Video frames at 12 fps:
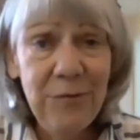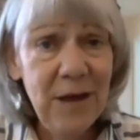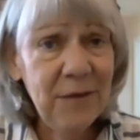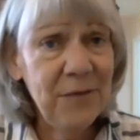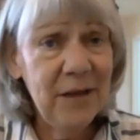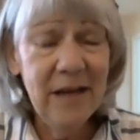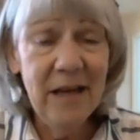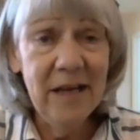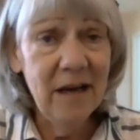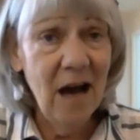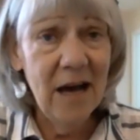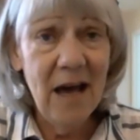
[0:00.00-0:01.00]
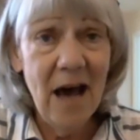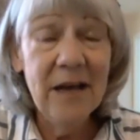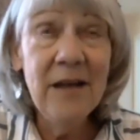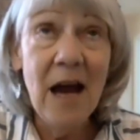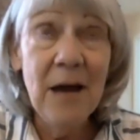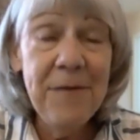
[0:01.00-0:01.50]
think that,
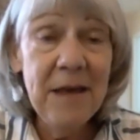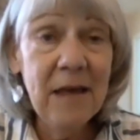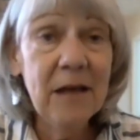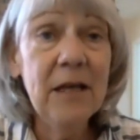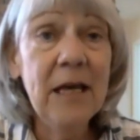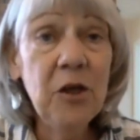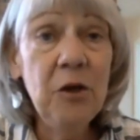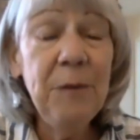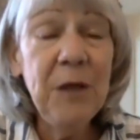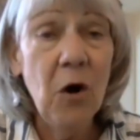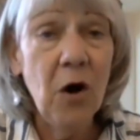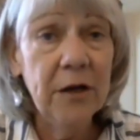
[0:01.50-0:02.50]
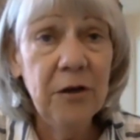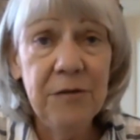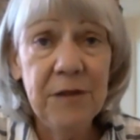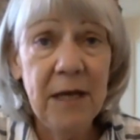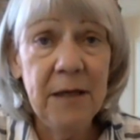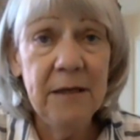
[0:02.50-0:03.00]
I think it could be argued
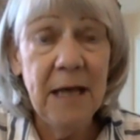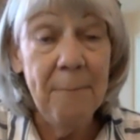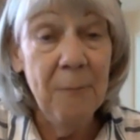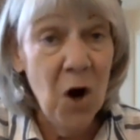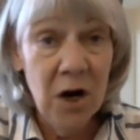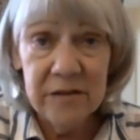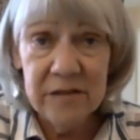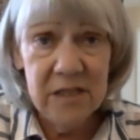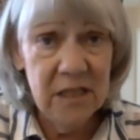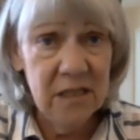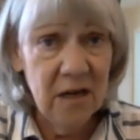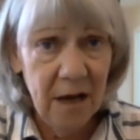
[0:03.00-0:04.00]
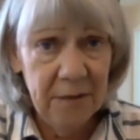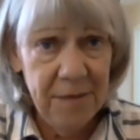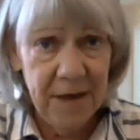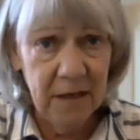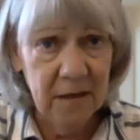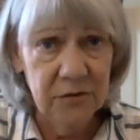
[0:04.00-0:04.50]
that Marx did not
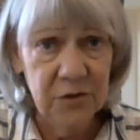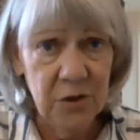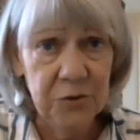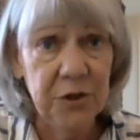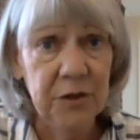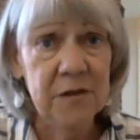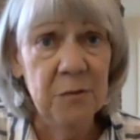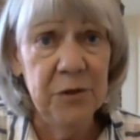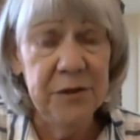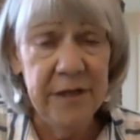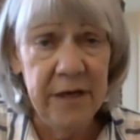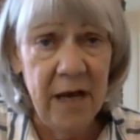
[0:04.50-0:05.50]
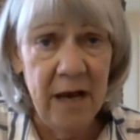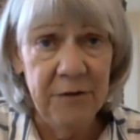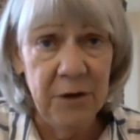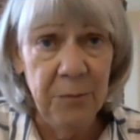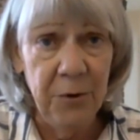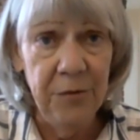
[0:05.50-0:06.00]
think socialism was
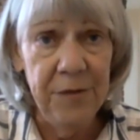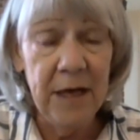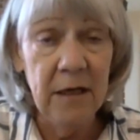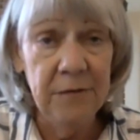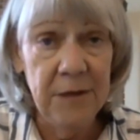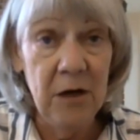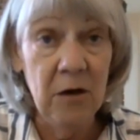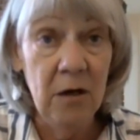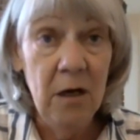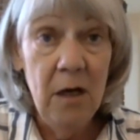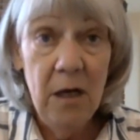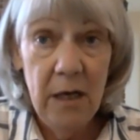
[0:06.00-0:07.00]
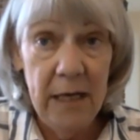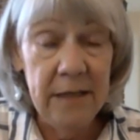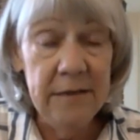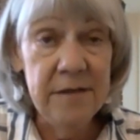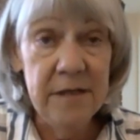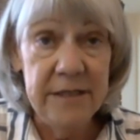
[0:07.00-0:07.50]
inevitable, that there,
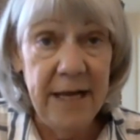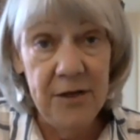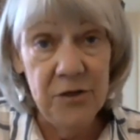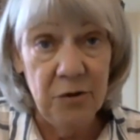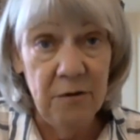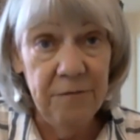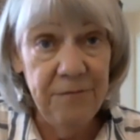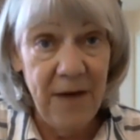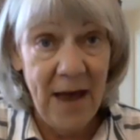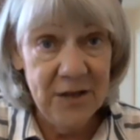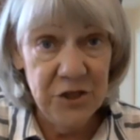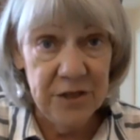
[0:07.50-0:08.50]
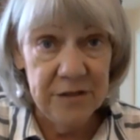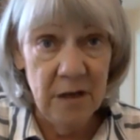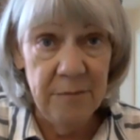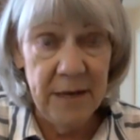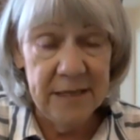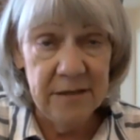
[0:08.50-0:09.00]
is the danger of
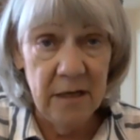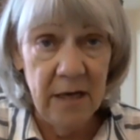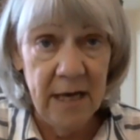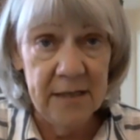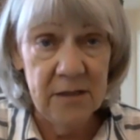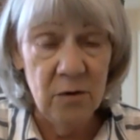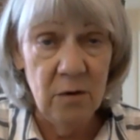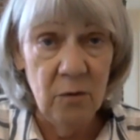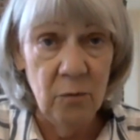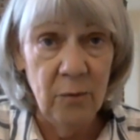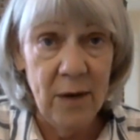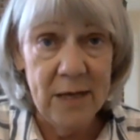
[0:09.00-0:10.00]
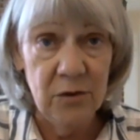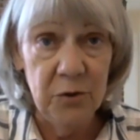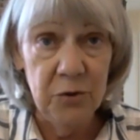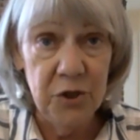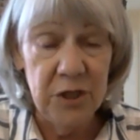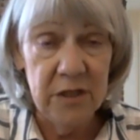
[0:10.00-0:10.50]
fascism as a
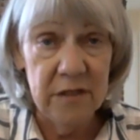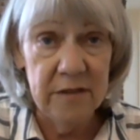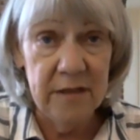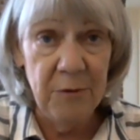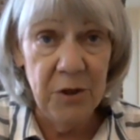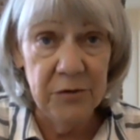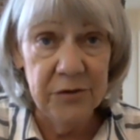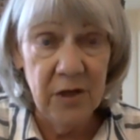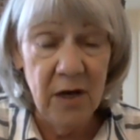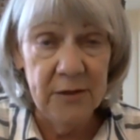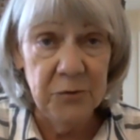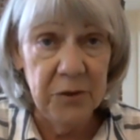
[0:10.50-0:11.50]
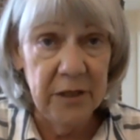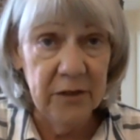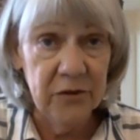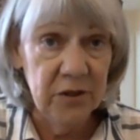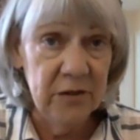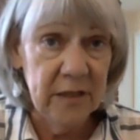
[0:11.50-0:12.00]
resolution to some of those
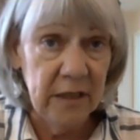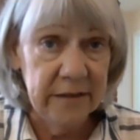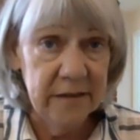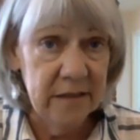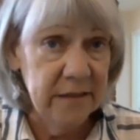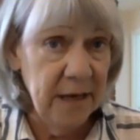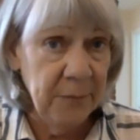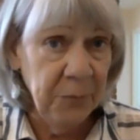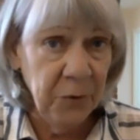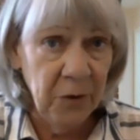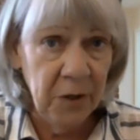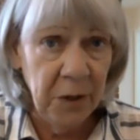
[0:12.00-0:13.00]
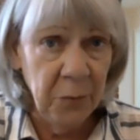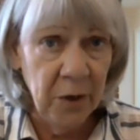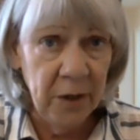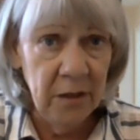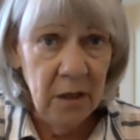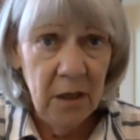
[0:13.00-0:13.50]
contradictions, at least a temporary
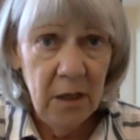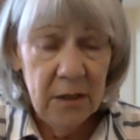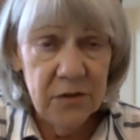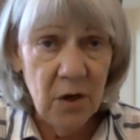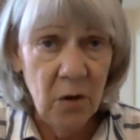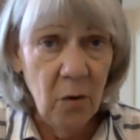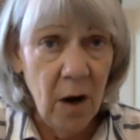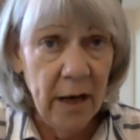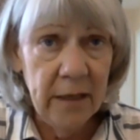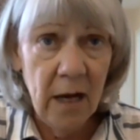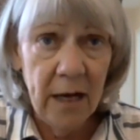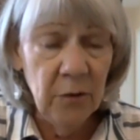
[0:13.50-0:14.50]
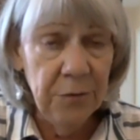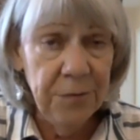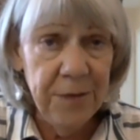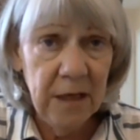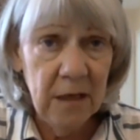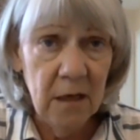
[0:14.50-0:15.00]
one. So I don't
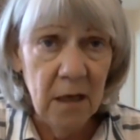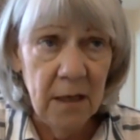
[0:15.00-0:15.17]
think